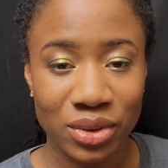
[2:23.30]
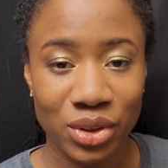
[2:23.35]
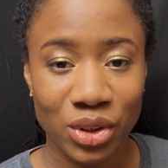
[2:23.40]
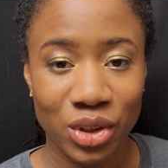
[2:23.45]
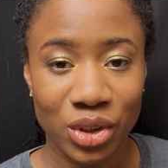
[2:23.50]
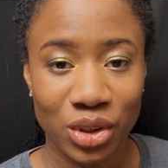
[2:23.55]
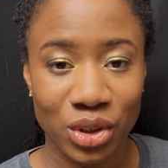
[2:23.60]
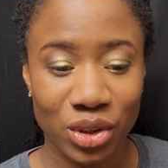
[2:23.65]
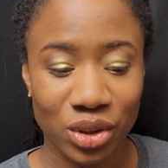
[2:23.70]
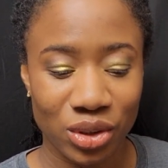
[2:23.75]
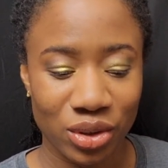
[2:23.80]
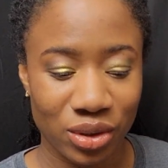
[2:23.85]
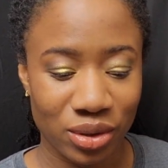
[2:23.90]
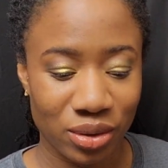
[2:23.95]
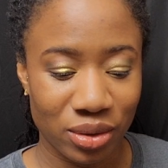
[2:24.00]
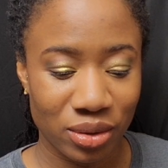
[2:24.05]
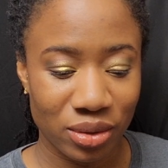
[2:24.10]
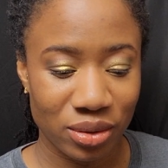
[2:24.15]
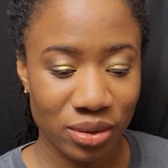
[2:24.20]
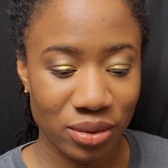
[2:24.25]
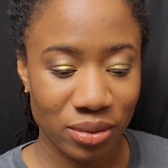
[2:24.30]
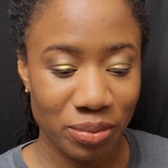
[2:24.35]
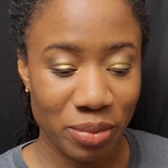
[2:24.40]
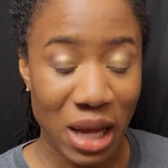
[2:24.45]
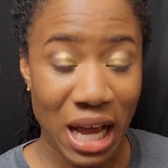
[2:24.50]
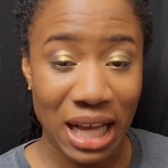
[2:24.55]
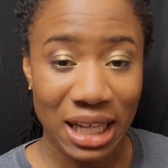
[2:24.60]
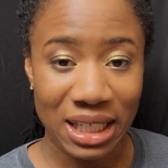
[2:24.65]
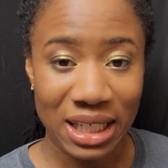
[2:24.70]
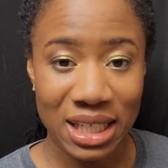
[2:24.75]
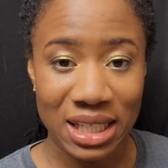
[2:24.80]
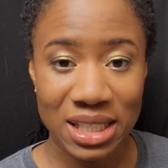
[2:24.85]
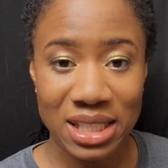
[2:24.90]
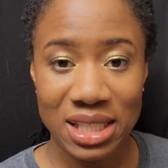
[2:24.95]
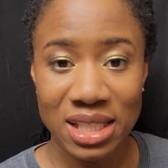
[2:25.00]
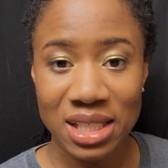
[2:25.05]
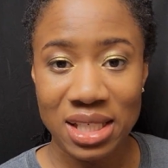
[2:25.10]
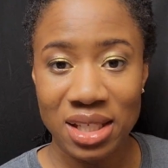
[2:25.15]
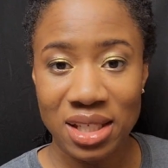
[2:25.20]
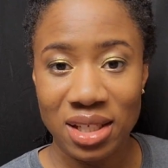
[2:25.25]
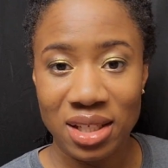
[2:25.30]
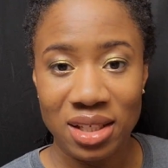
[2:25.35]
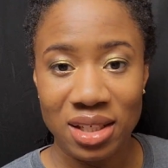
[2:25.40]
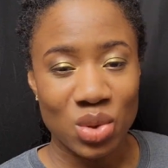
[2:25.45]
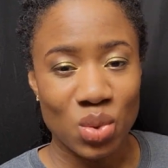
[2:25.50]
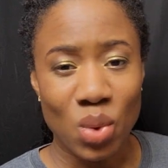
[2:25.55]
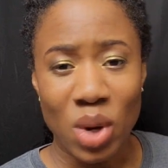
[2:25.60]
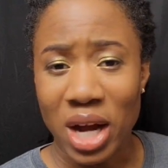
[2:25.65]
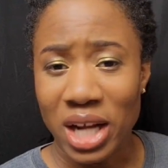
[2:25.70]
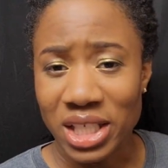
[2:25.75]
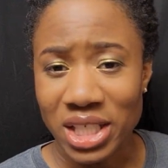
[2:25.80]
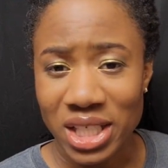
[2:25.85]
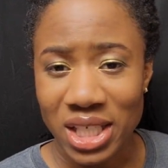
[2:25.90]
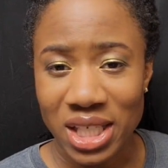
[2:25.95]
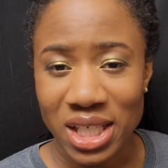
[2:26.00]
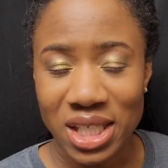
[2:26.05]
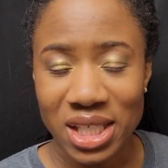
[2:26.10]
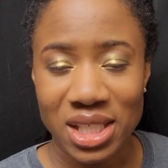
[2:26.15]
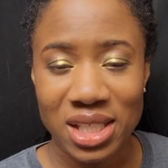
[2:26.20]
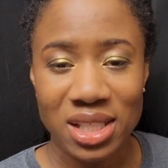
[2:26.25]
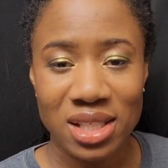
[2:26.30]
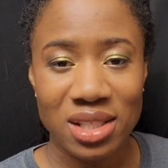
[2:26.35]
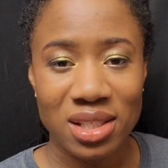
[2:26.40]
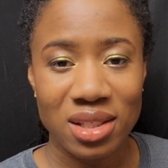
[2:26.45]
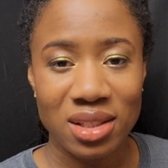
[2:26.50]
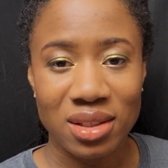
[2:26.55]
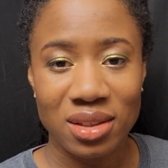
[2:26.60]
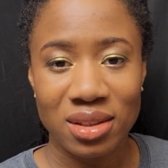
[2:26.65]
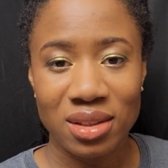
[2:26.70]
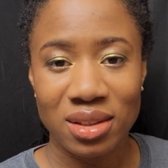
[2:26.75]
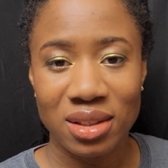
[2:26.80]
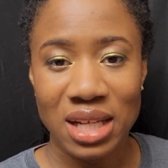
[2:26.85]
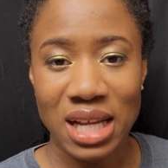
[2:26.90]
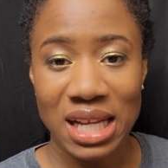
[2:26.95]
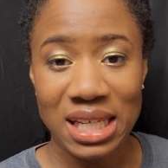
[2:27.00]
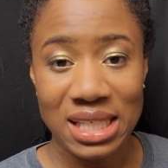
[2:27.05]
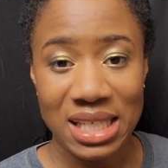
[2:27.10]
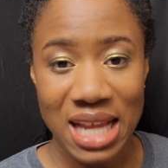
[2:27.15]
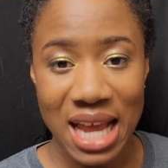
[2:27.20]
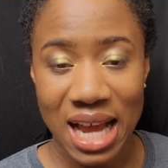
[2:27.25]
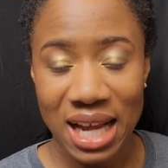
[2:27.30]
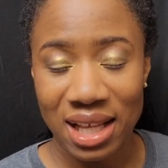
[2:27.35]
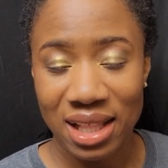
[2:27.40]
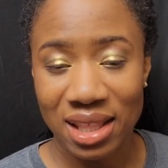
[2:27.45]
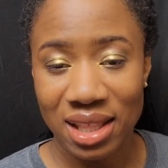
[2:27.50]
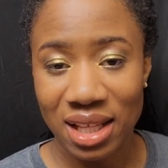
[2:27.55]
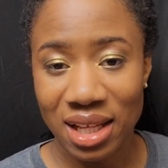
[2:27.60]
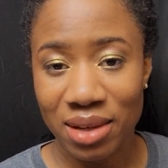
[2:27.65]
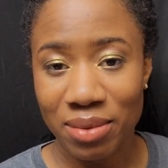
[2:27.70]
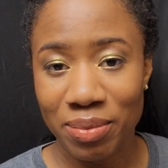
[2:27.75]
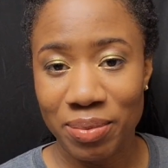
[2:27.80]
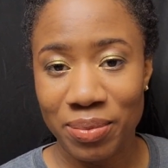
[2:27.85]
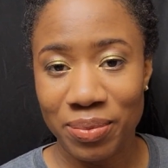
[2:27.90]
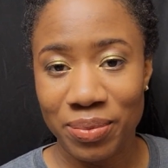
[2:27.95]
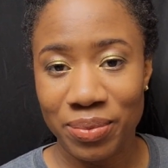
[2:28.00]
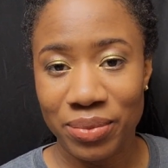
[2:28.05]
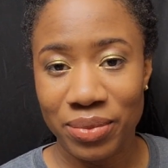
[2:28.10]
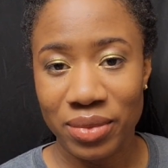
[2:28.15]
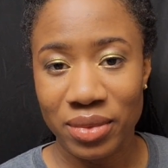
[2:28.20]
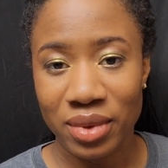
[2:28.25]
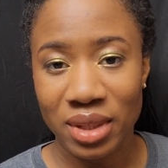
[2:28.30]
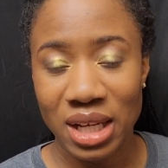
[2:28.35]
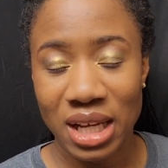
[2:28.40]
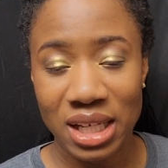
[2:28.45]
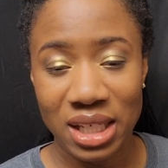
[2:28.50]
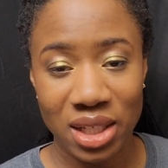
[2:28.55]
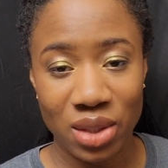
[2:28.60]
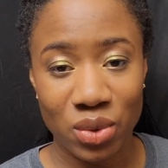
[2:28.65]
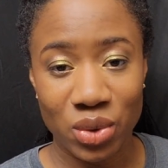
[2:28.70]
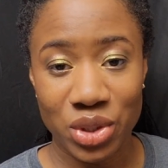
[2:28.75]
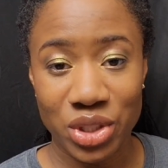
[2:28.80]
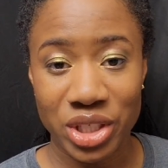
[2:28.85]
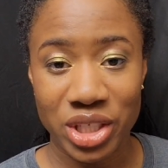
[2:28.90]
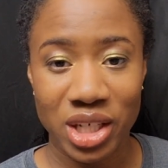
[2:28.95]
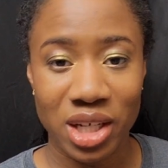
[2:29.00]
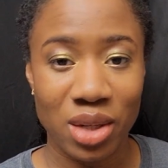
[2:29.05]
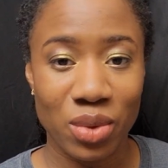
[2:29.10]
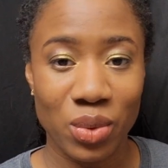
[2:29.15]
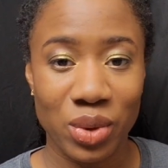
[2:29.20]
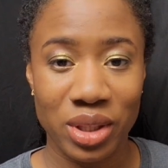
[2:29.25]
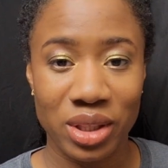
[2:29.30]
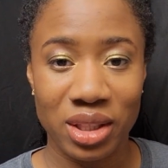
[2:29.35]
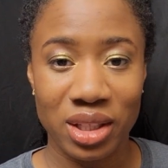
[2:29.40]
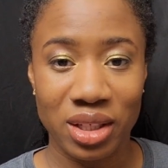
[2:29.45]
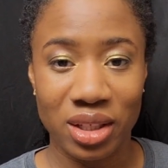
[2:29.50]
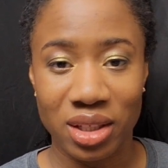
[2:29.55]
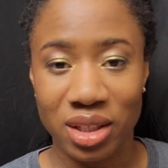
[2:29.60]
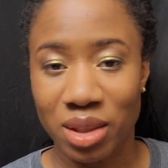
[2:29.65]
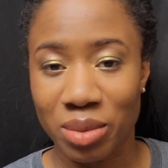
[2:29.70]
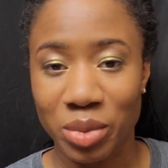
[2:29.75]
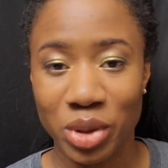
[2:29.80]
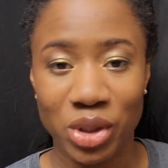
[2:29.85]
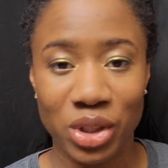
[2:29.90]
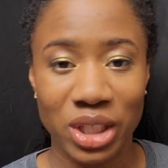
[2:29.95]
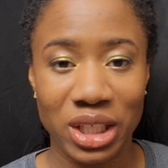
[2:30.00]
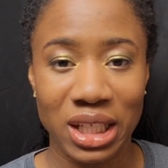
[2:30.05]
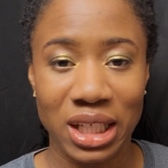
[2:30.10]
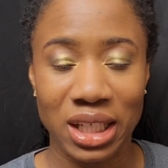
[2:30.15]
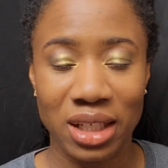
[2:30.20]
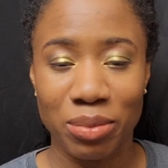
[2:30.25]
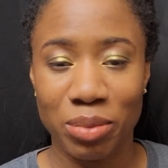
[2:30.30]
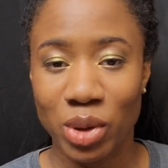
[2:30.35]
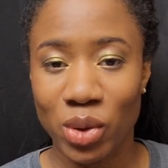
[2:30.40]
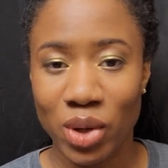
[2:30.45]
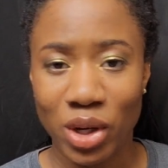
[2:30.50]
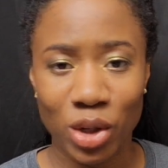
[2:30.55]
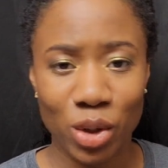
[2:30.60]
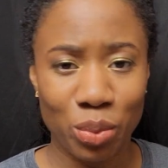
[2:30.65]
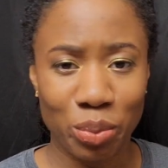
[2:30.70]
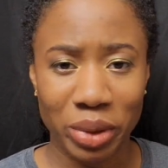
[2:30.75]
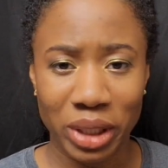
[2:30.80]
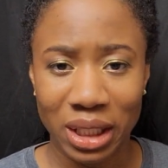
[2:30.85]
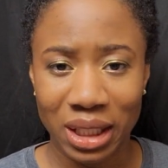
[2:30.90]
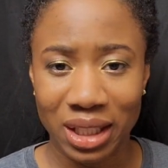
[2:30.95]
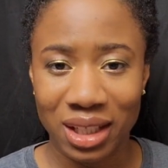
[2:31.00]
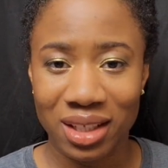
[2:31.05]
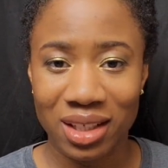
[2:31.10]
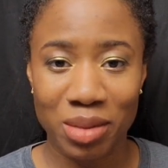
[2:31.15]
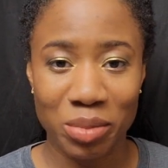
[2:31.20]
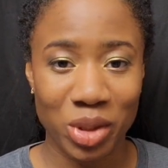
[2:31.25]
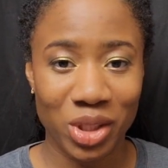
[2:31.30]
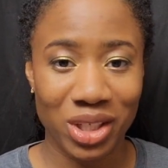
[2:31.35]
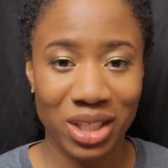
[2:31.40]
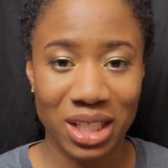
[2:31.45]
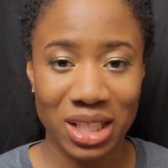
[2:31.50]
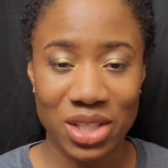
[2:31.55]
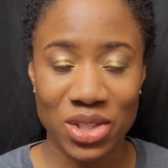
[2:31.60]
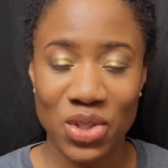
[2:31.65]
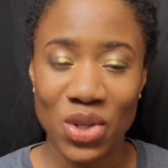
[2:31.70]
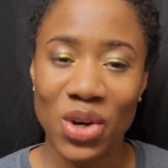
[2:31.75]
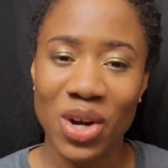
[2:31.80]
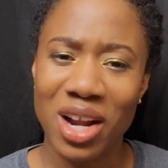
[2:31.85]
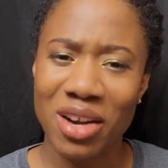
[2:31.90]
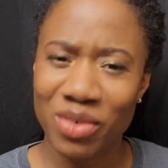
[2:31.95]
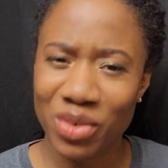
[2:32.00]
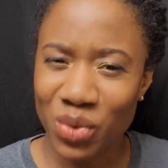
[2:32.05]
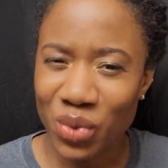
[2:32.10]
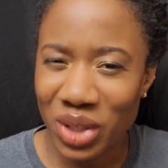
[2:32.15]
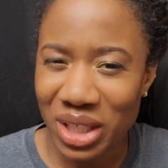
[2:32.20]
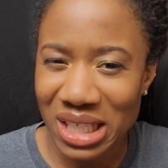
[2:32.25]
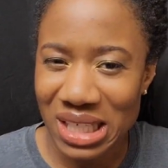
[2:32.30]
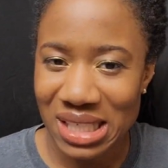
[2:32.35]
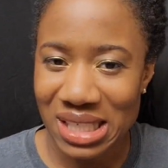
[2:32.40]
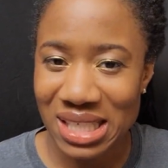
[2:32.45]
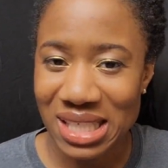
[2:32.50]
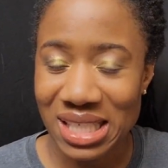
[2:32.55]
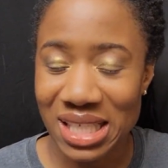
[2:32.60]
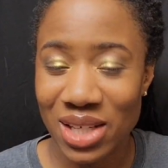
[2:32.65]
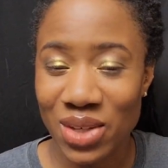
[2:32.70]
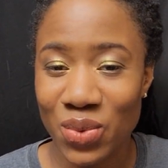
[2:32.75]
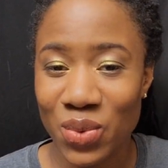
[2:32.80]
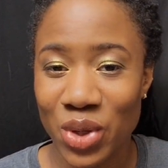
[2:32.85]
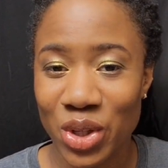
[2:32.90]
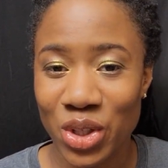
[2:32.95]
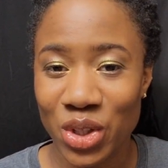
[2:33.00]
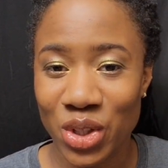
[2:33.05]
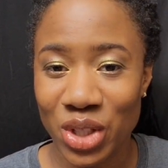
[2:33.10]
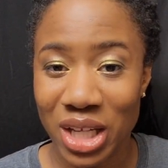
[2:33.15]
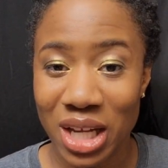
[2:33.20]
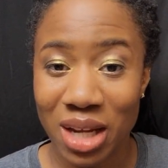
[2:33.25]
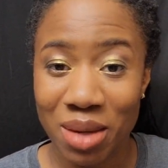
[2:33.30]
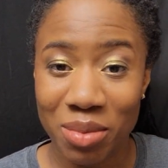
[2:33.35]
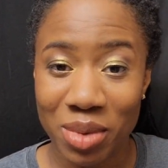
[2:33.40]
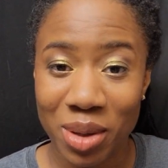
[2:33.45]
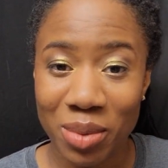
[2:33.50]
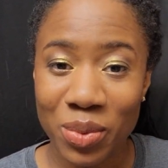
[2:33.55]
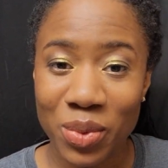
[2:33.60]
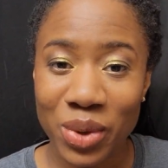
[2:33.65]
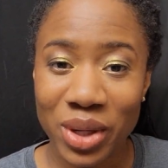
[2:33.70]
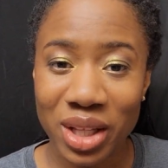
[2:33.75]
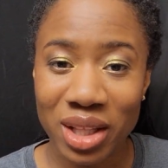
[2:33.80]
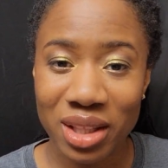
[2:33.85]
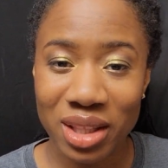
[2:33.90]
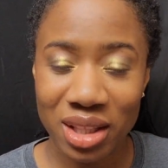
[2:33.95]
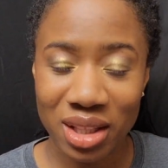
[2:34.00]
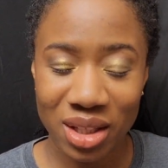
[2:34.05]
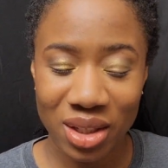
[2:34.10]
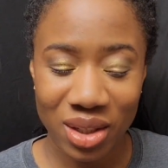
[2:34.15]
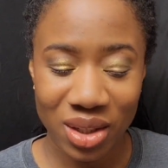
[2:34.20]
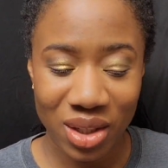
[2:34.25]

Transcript: your palette, swatches, and tag them, and they will share with the community, BYOP community, so everyone can see what you came up with